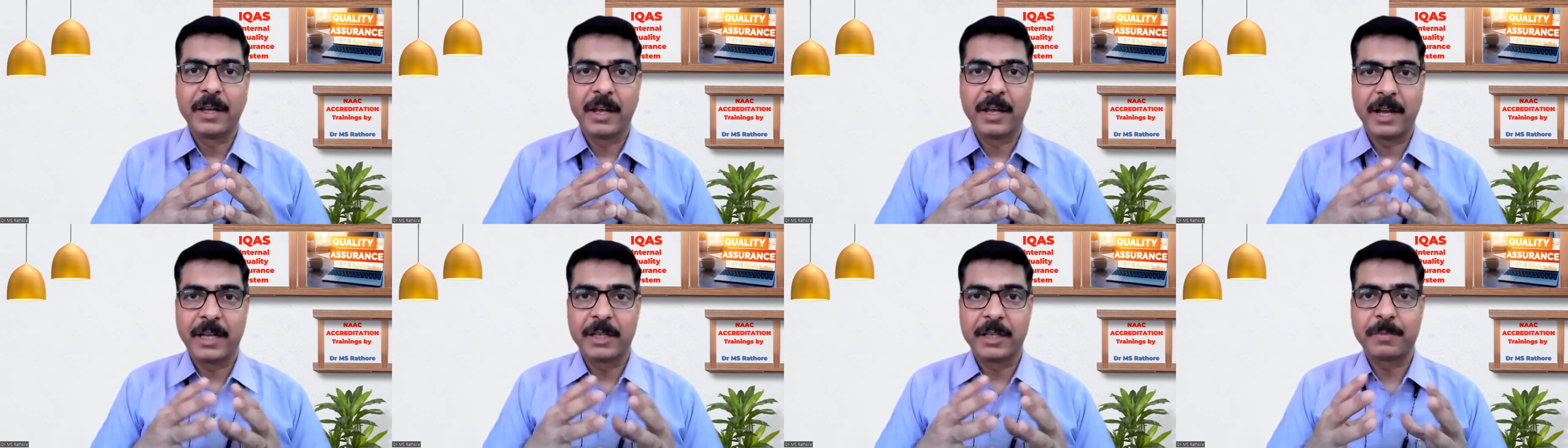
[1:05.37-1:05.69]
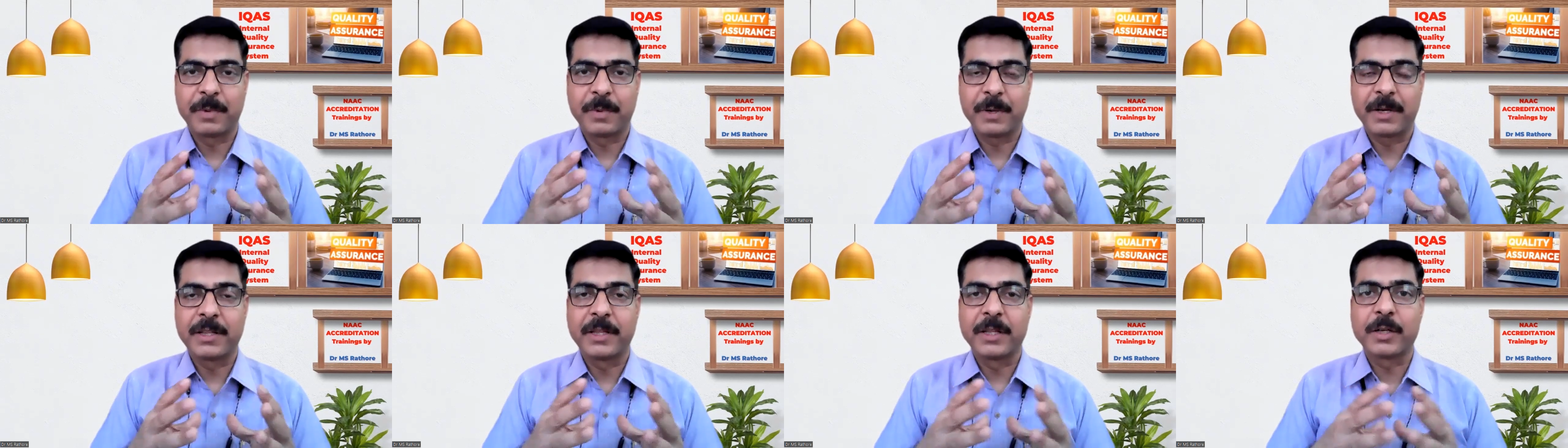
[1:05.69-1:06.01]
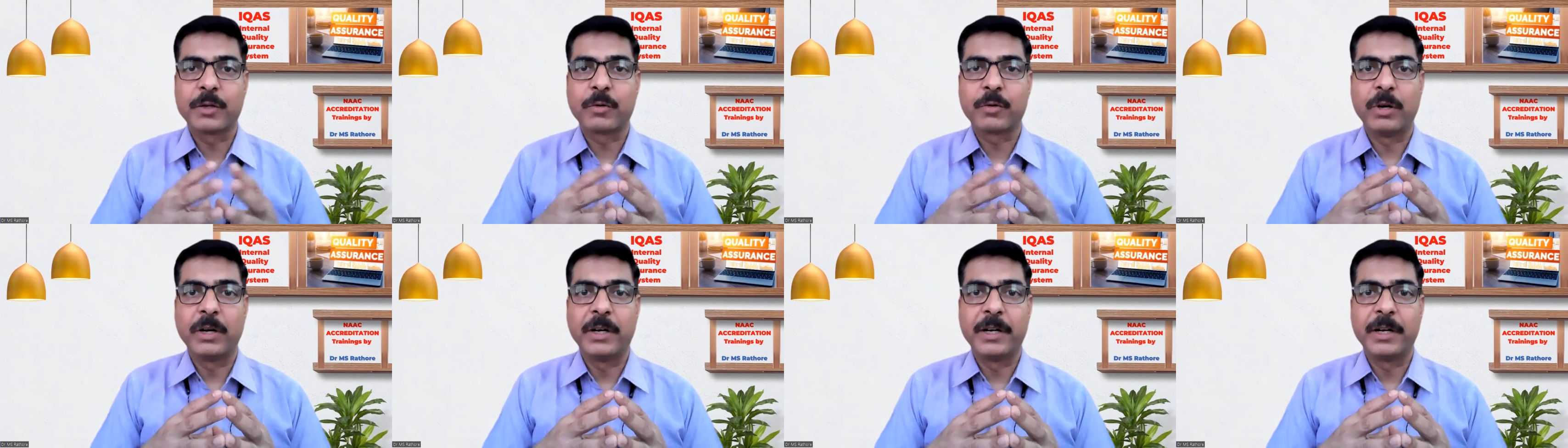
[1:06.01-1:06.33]
as per the
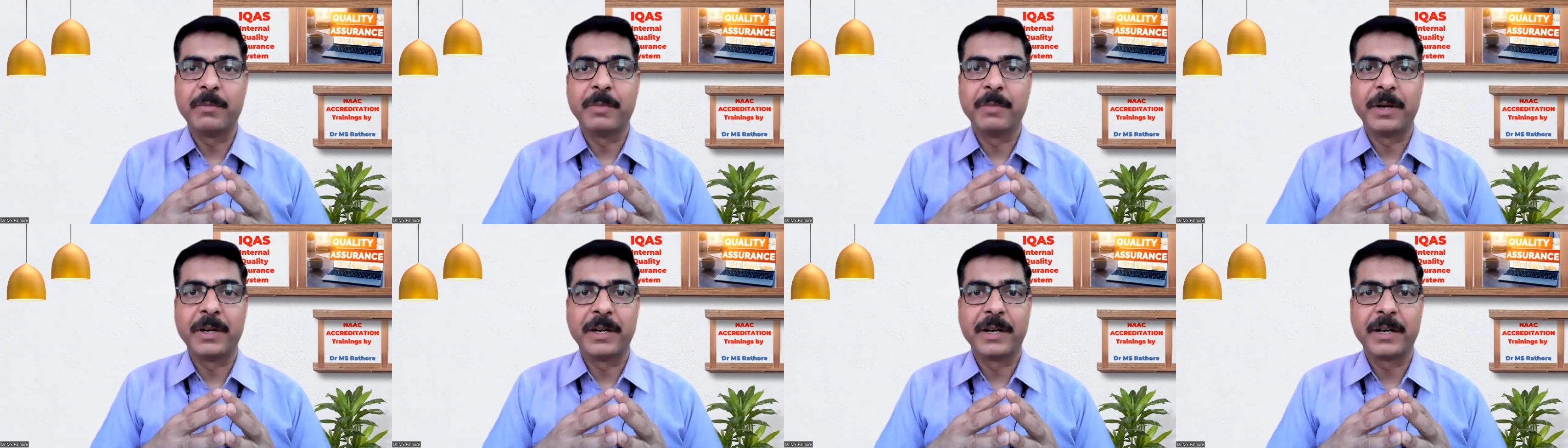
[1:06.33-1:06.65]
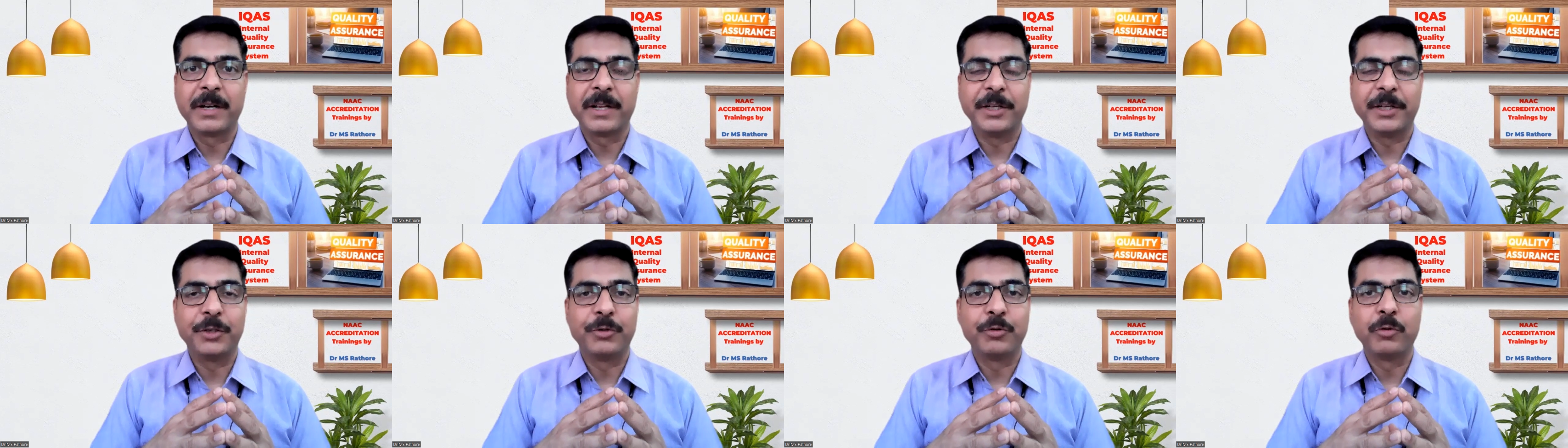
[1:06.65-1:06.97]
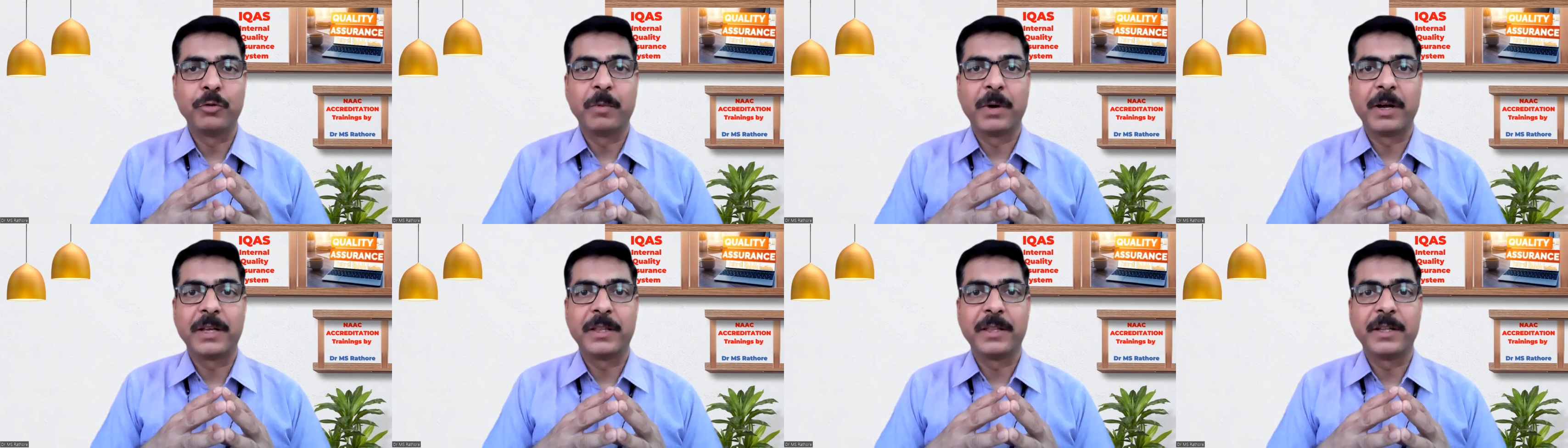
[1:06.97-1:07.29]
quality mandate
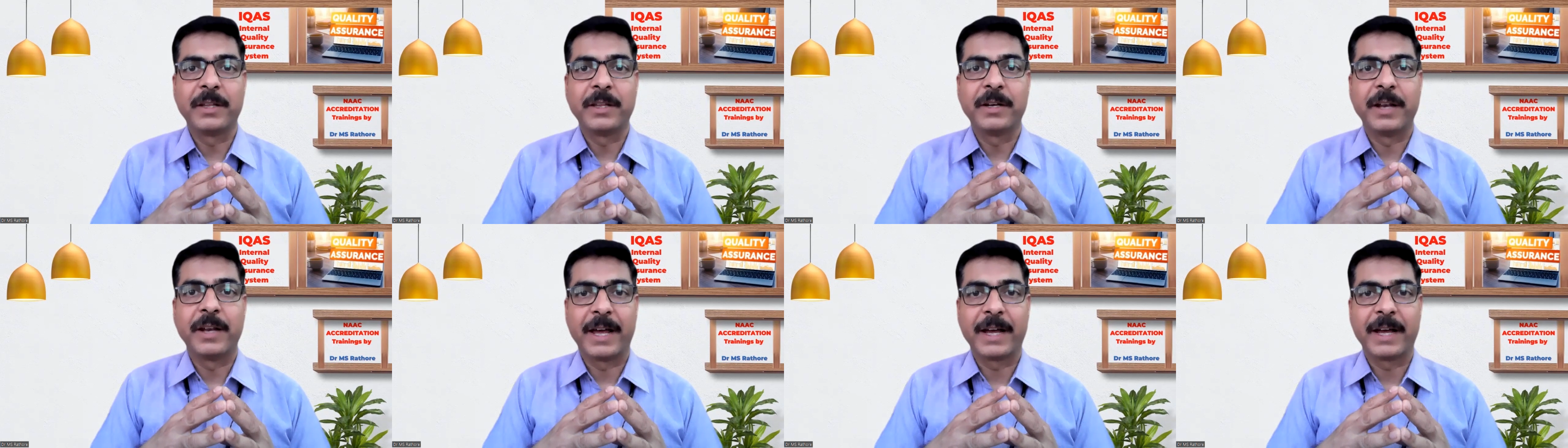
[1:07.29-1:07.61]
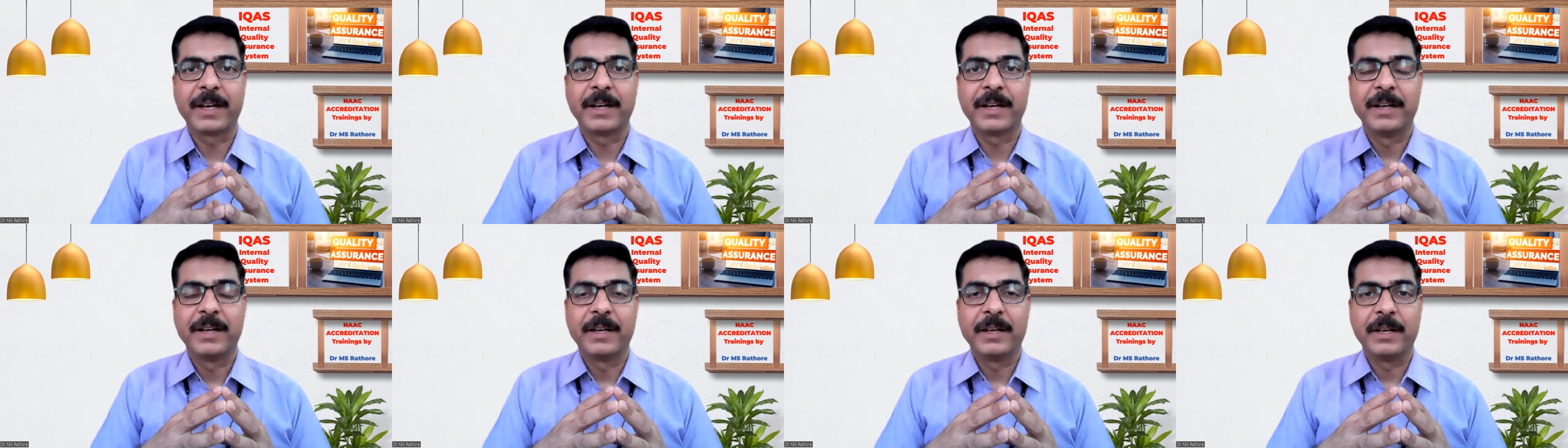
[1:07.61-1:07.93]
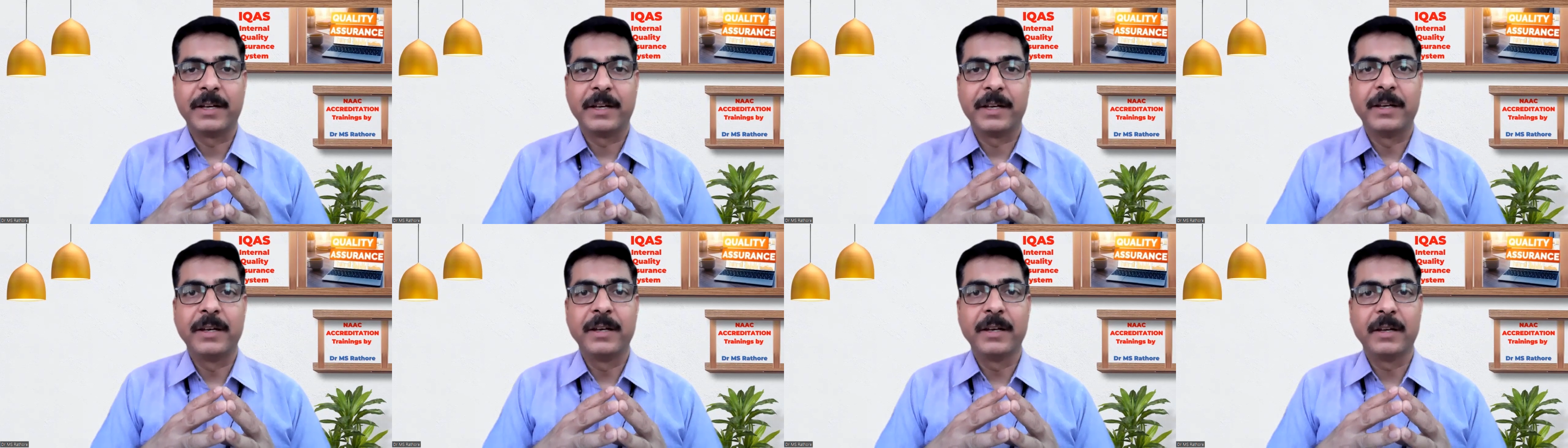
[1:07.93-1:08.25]
issued by the NAAC
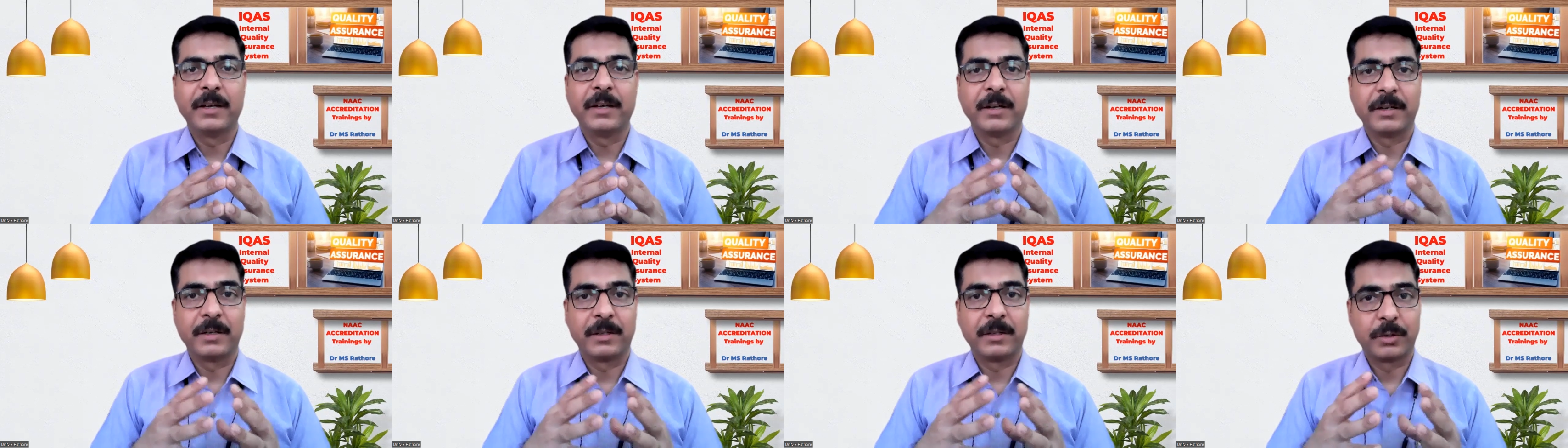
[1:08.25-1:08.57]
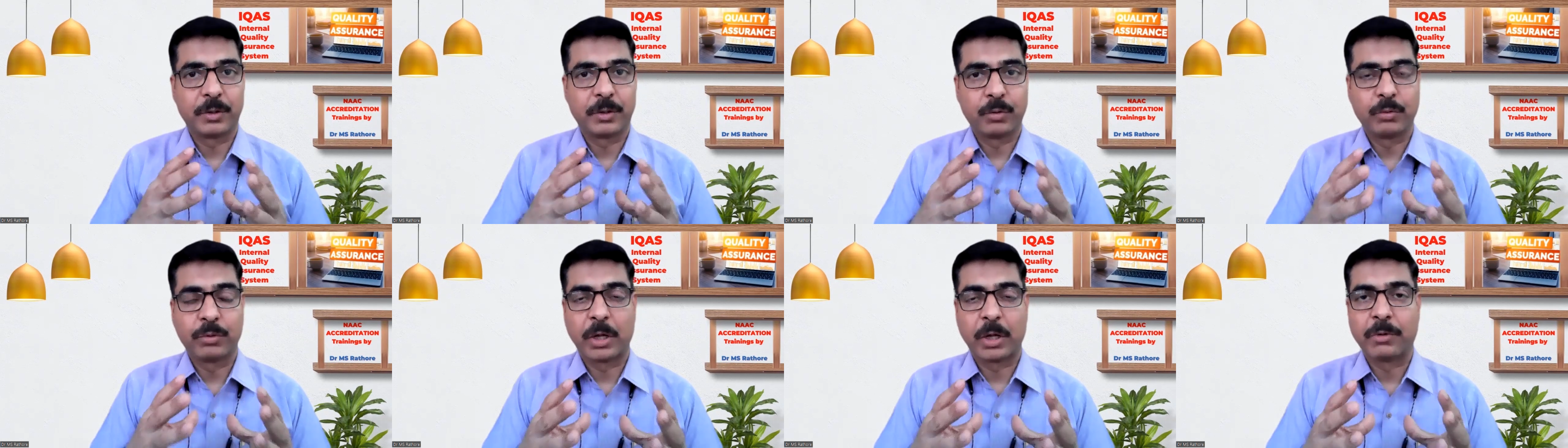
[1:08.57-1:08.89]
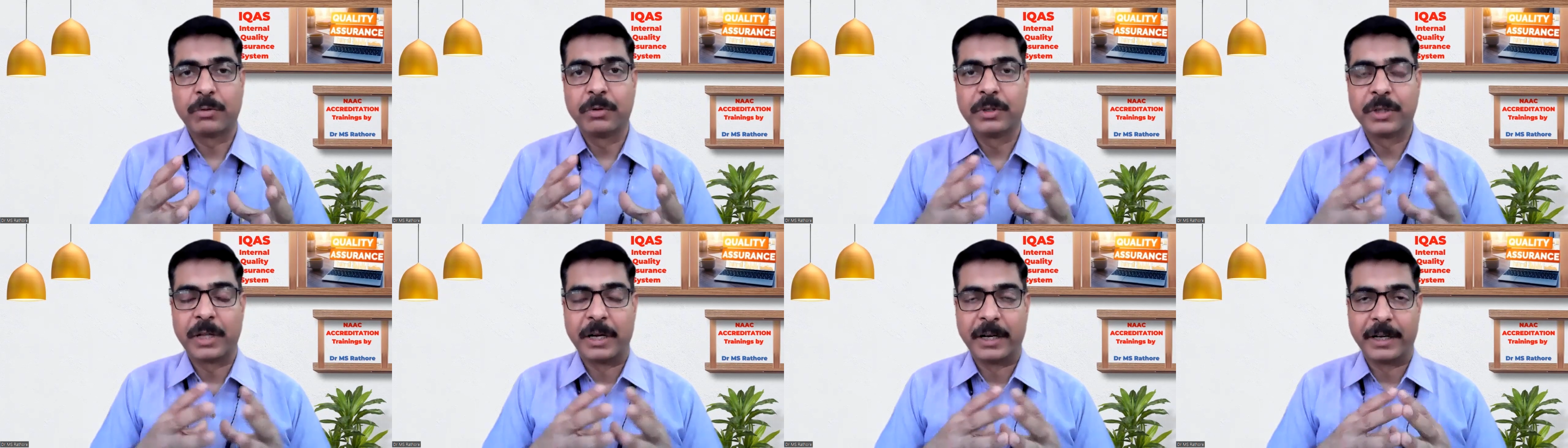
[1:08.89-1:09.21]
in
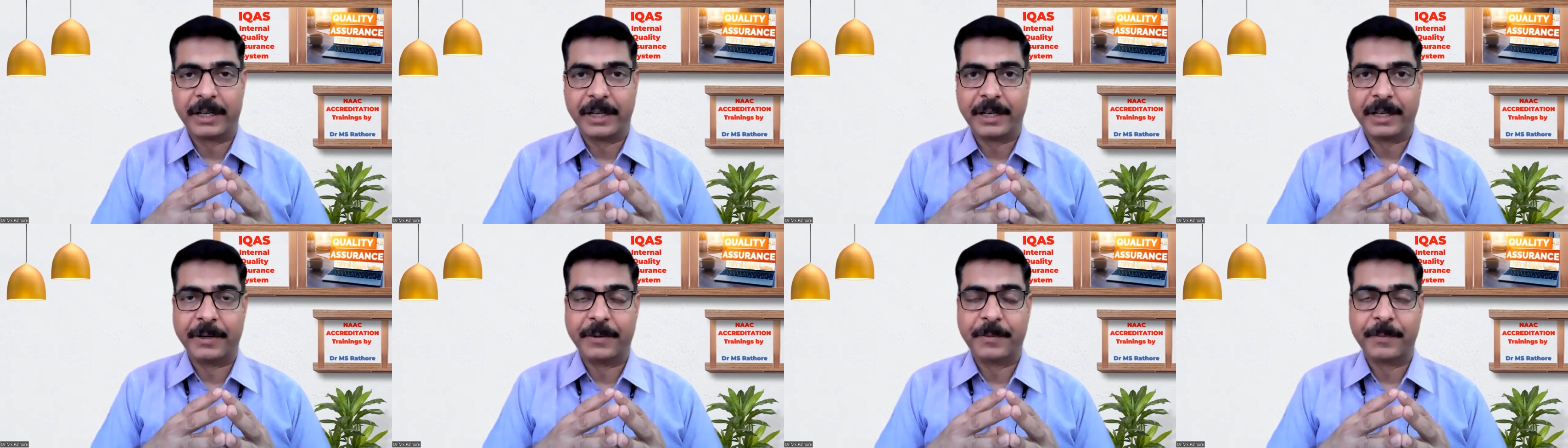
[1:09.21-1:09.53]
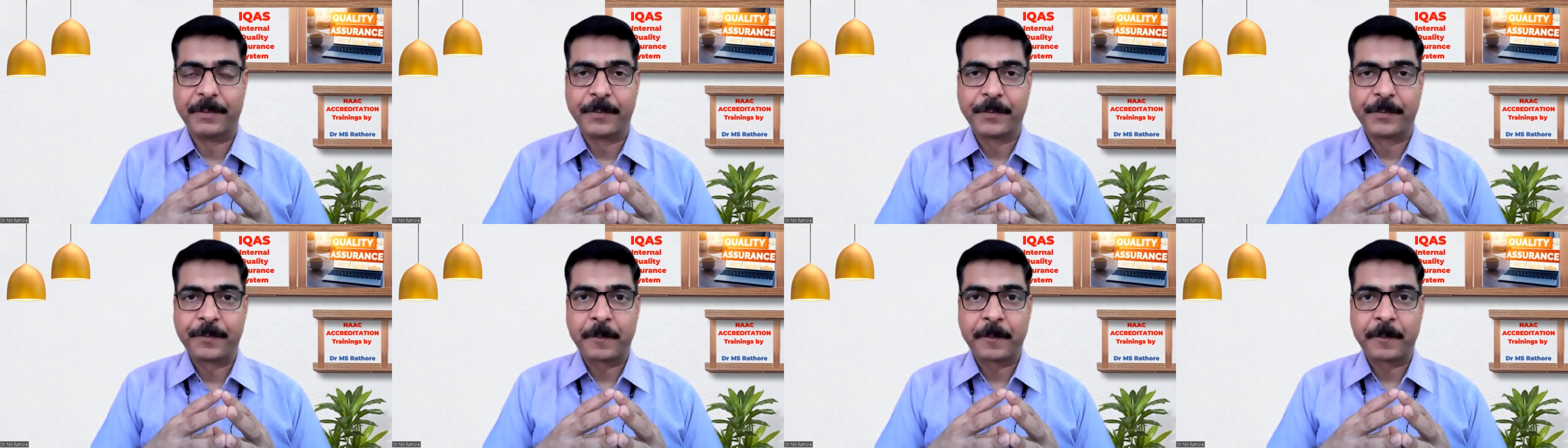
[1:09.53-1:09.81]
2013.